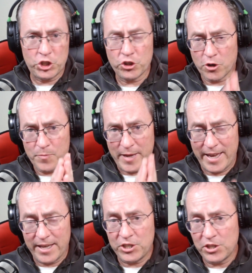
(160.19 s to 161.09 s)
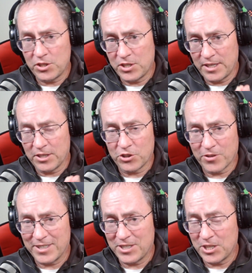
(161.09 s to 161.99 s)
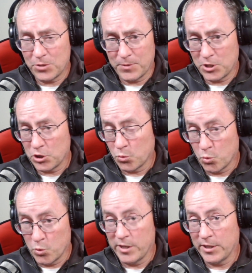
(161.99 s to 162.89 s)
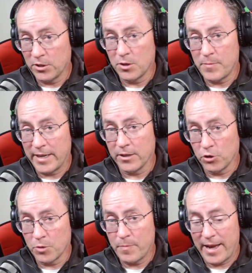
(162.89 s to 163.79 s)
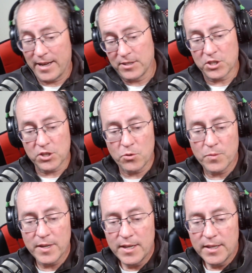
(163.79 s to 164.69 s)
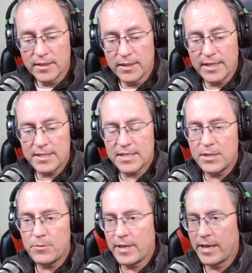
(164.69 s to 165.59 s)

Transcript: sharp edges in the transition, which is really going to make it look bad. So let's see